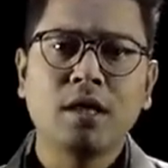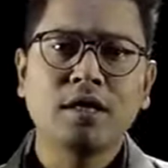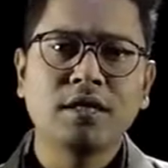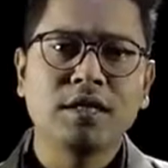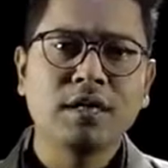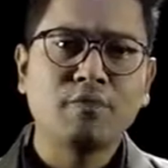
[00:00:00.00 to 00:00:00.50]

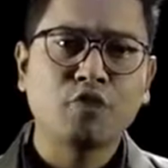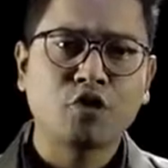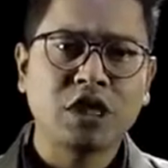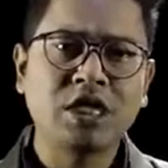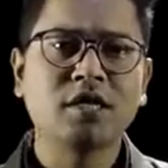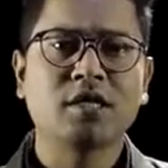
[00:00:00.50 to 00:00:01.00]
you see
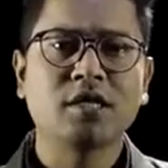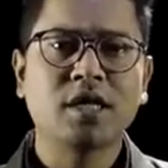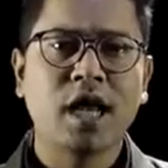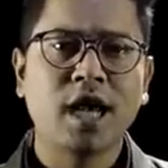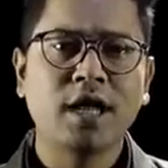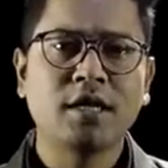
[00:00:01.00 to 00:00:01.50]
procedures
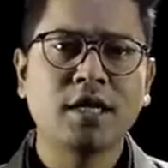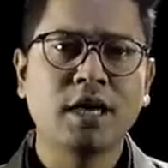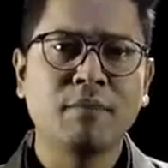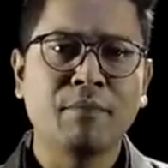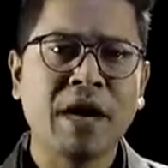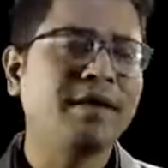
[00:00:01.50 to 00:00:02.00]
are
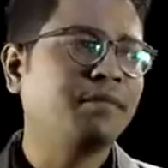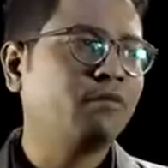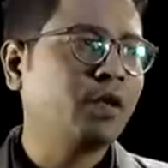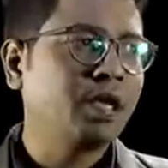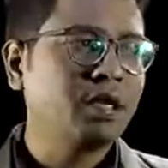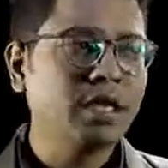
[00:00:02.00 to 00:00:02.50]
imbibed
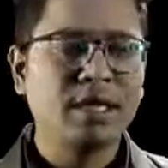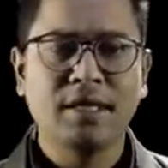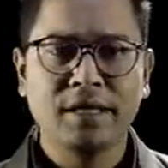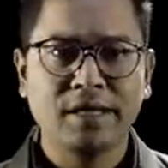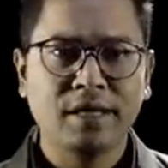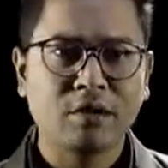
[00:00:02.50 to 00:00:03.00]
within the
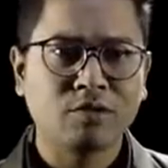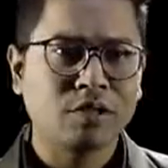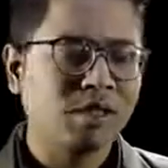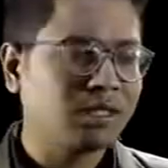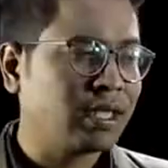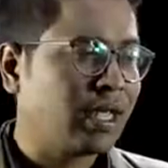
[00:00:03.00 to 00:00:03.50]
Indian councils,